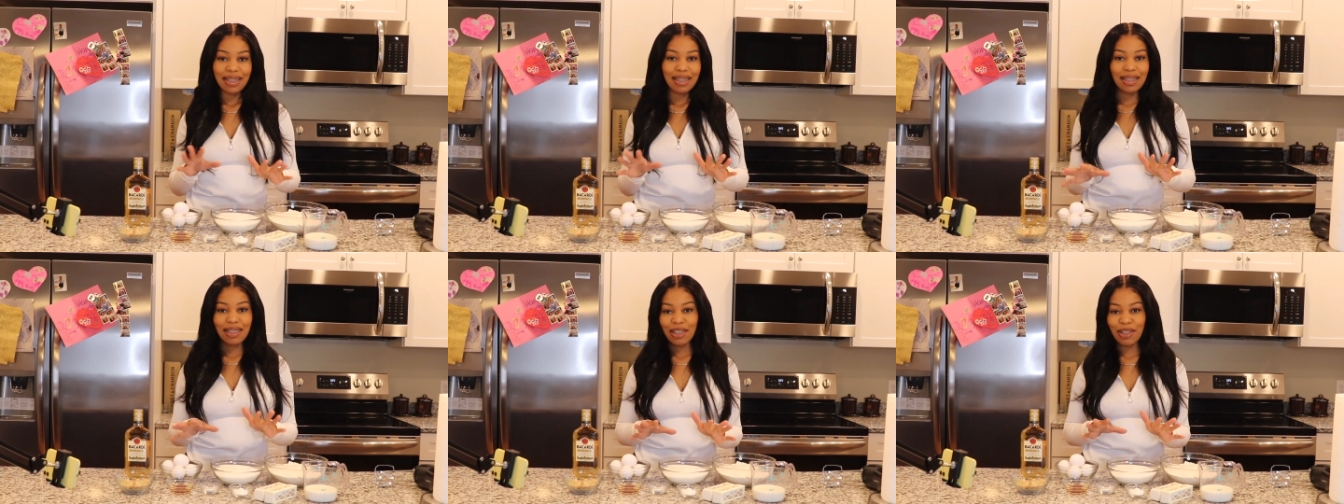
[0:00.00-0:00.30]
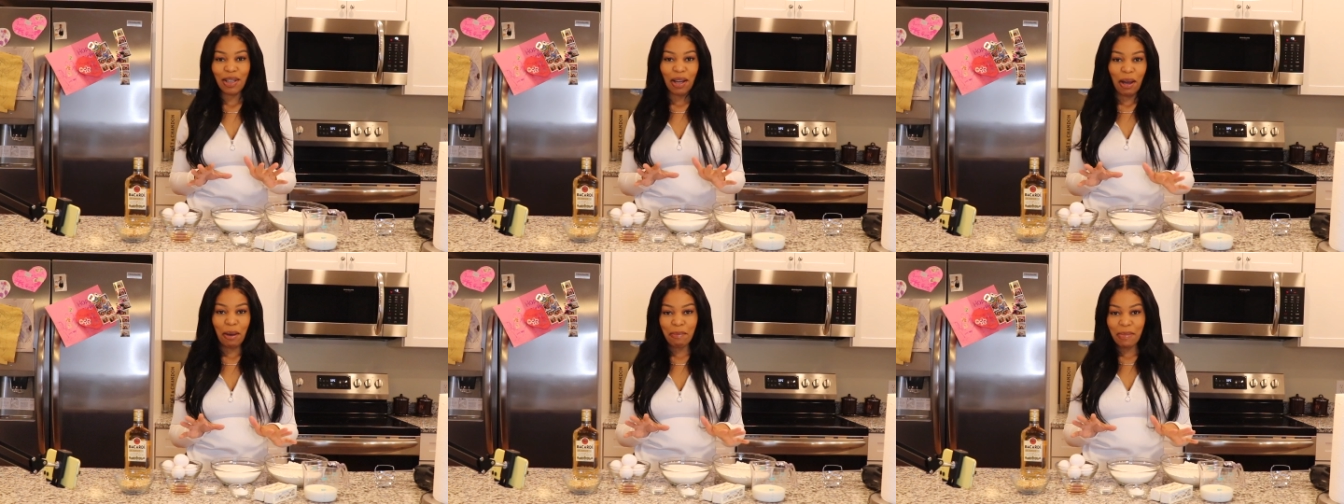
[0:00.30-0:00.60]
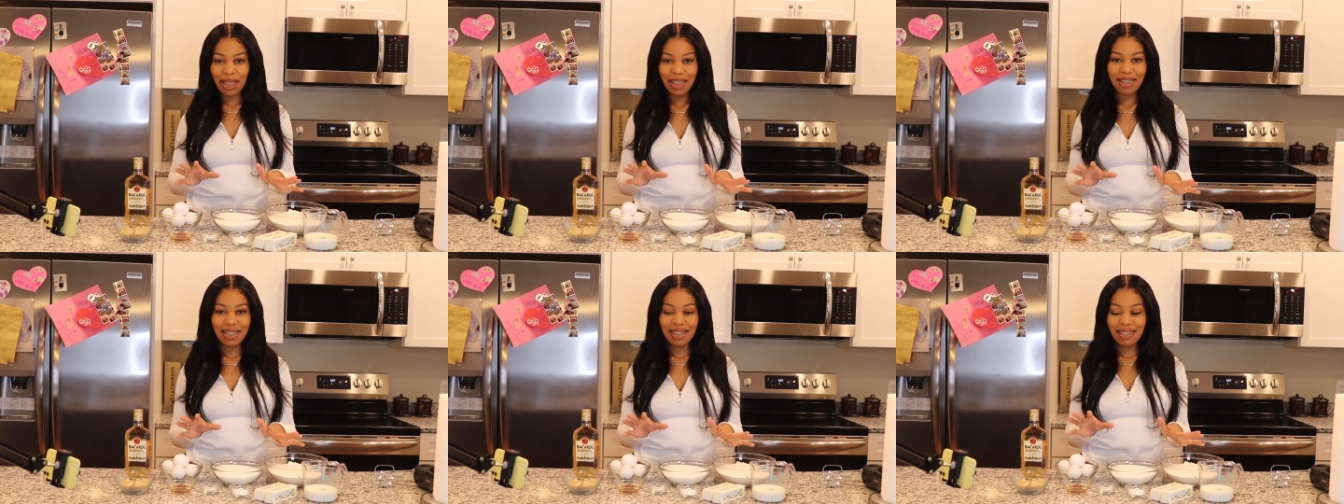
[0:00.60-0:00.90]
start
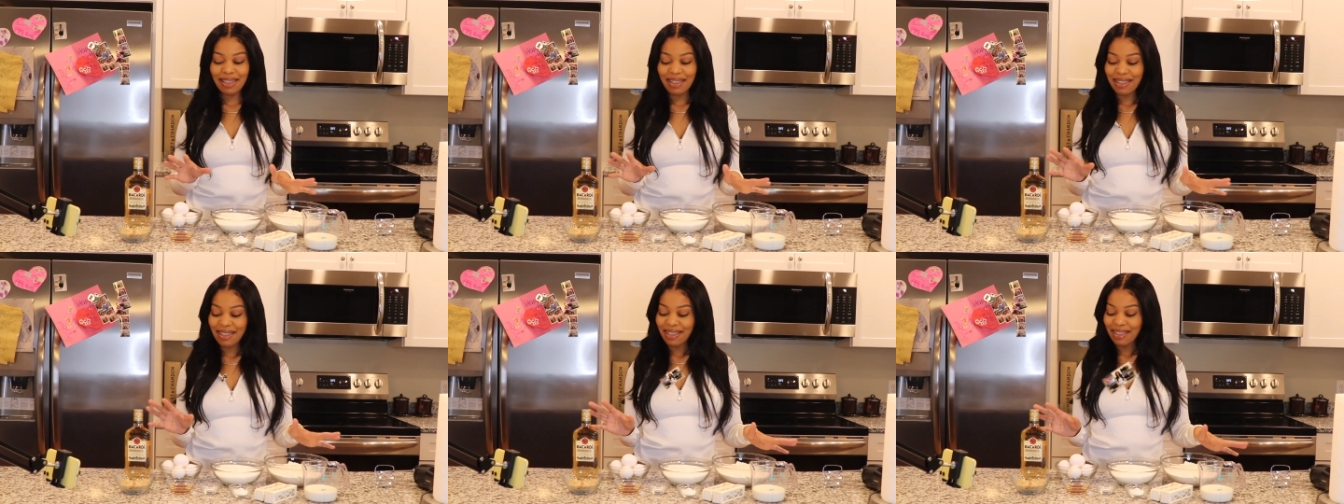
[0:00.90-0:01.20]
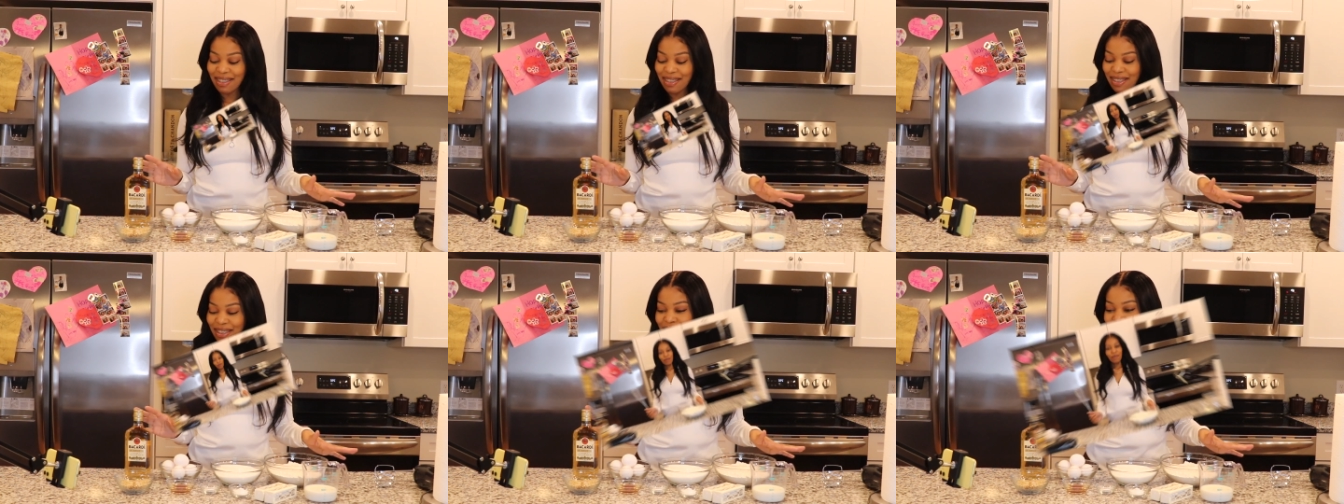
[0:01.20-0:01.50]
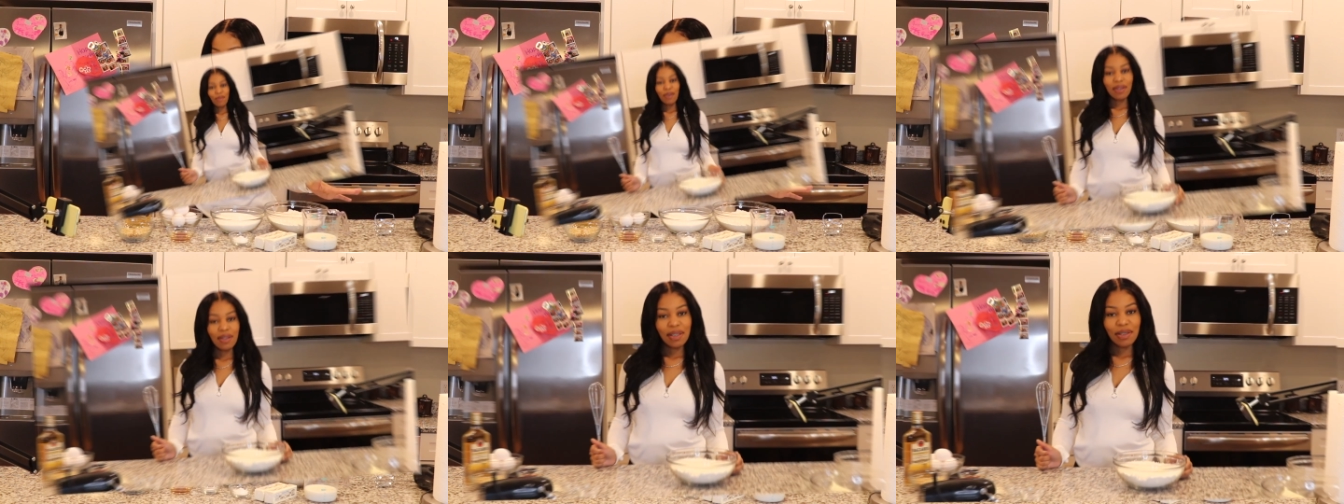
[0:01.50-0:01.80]
mixing. Okay, so
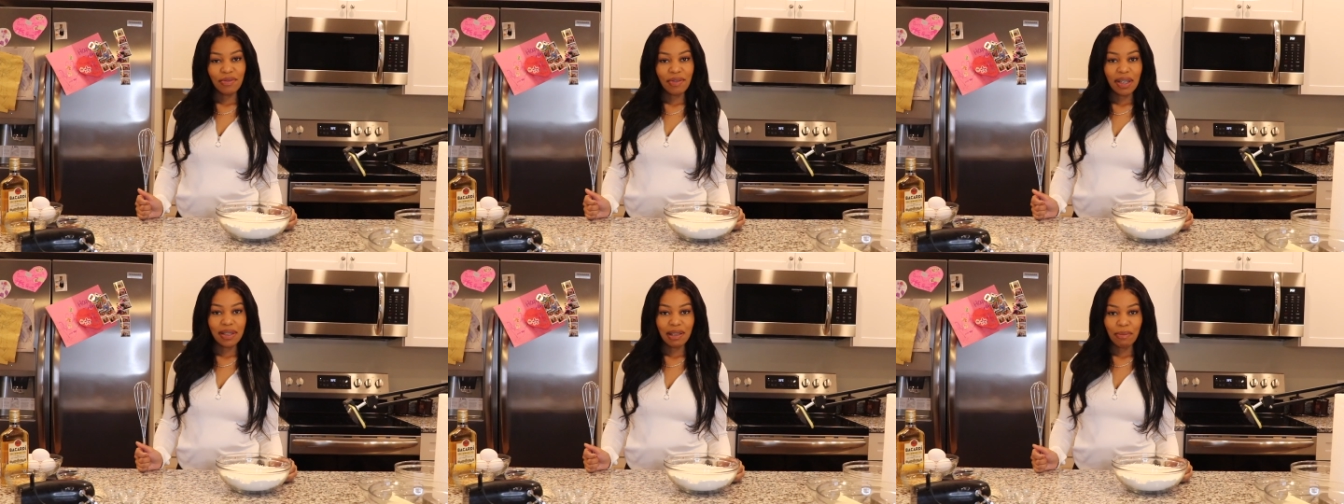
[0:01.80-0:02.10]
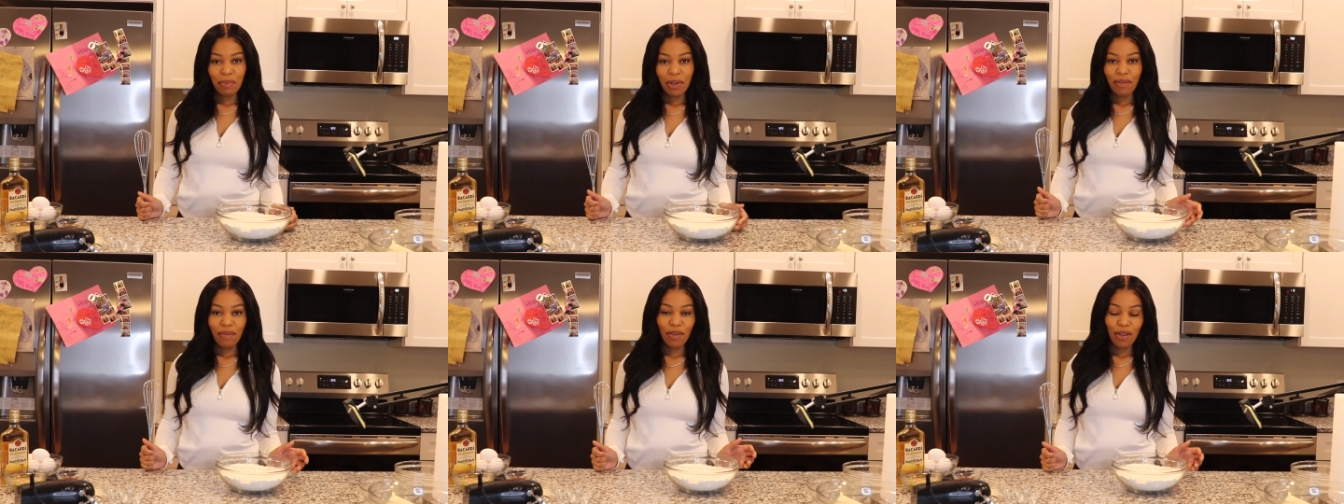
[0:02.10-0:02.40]
for this recipe,